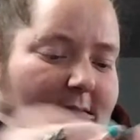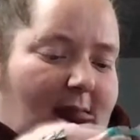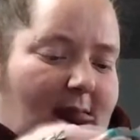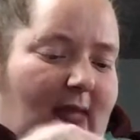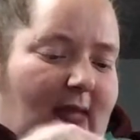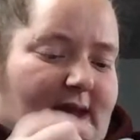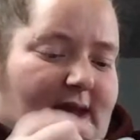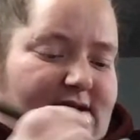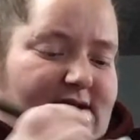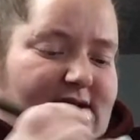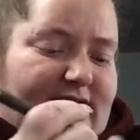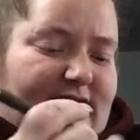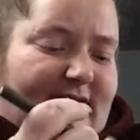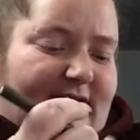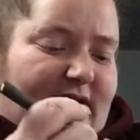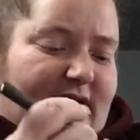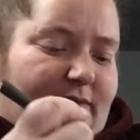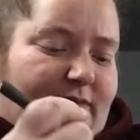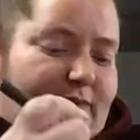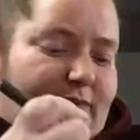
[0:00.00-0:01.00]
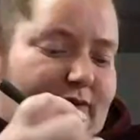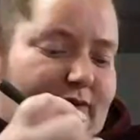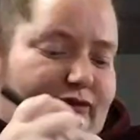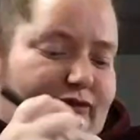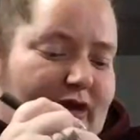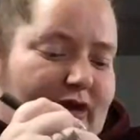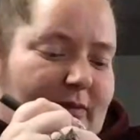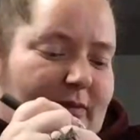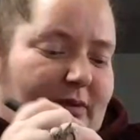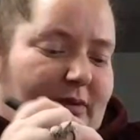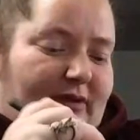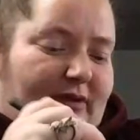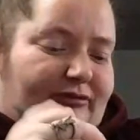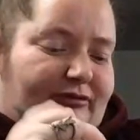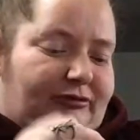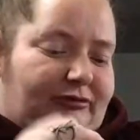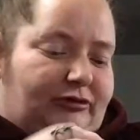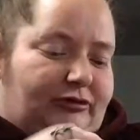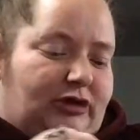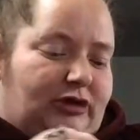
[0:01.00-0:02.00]
any like bow tie pasta
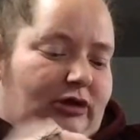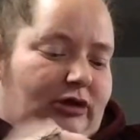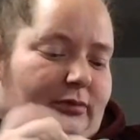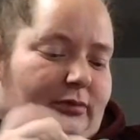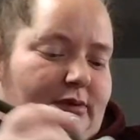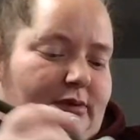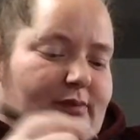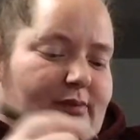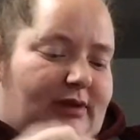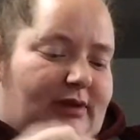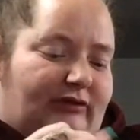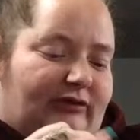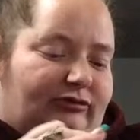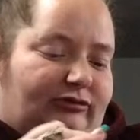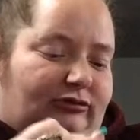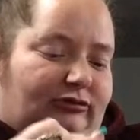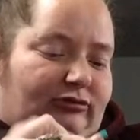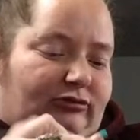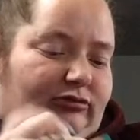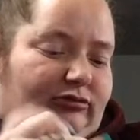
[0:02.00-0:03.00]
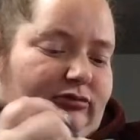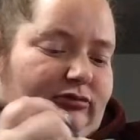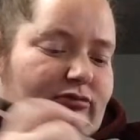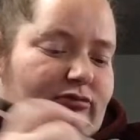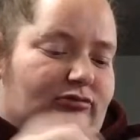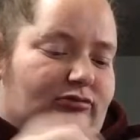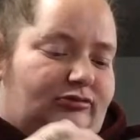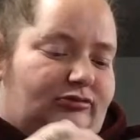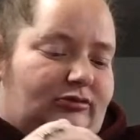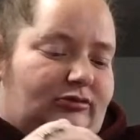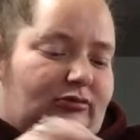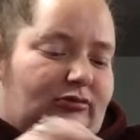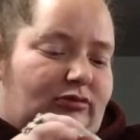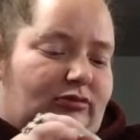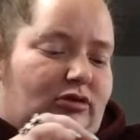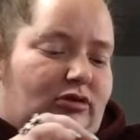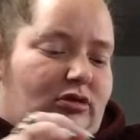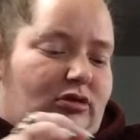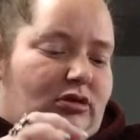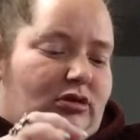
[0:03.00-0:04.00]
or elbow pasta. So
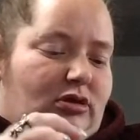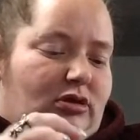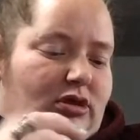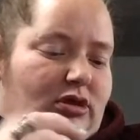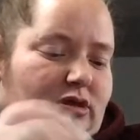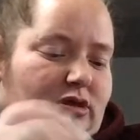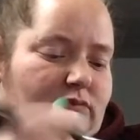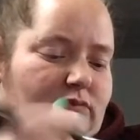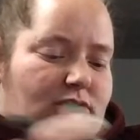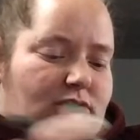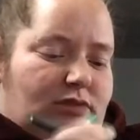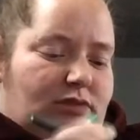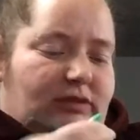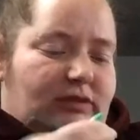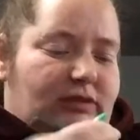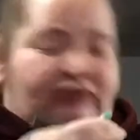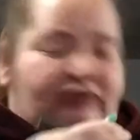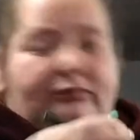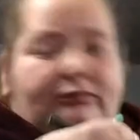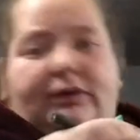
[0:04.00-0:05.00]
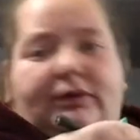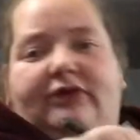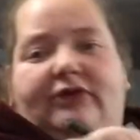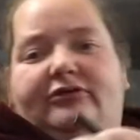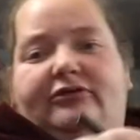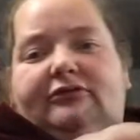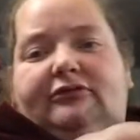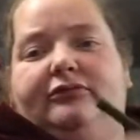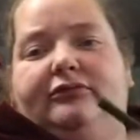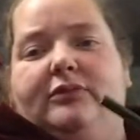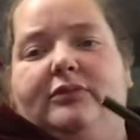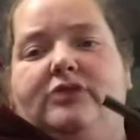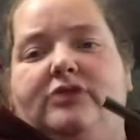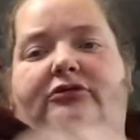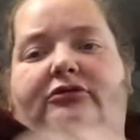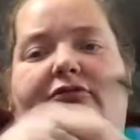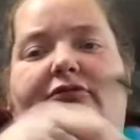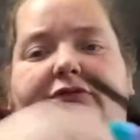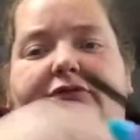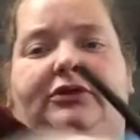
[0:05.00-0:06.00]
I might make some pasta for myself
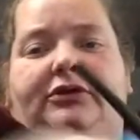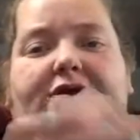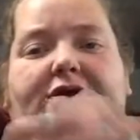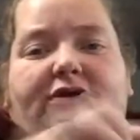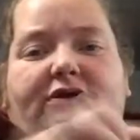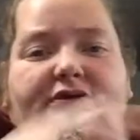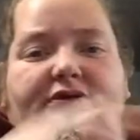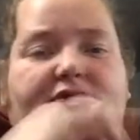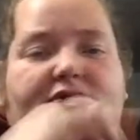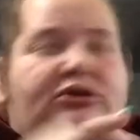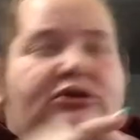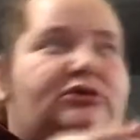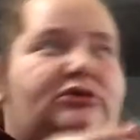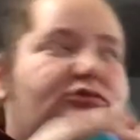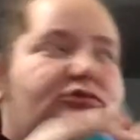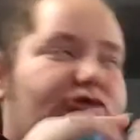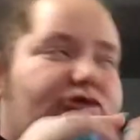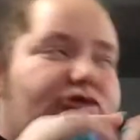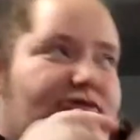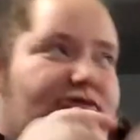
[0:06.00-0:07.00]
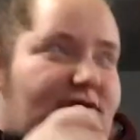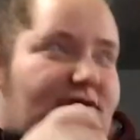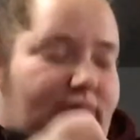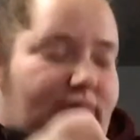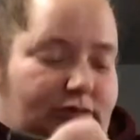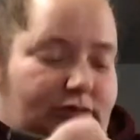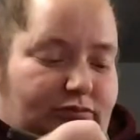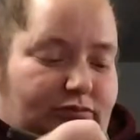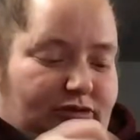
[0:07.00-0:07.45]
tonight and just give him the